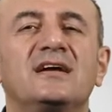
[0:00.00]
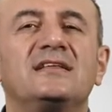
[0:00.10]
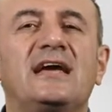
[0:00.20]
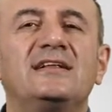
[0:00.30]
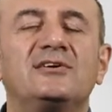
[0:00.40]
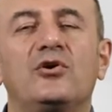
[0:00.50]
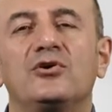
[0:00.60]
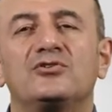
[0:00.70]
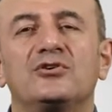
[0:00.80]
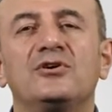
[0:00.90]
they'll
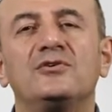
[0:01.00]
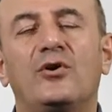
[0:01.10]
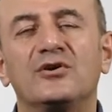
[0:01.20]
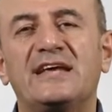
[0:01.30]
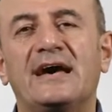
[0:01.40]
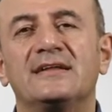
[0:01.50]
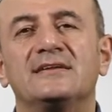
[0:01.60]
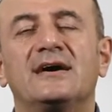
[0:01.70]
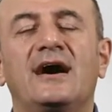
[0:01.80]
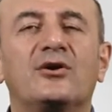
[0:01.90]
go to hotel,
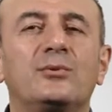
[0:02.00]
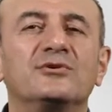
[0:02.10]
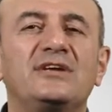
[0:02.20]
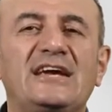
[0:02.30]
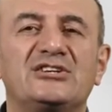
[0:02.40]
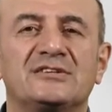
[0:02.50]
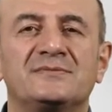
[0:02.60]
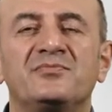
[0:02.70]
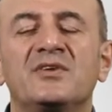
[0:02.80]
accommodation.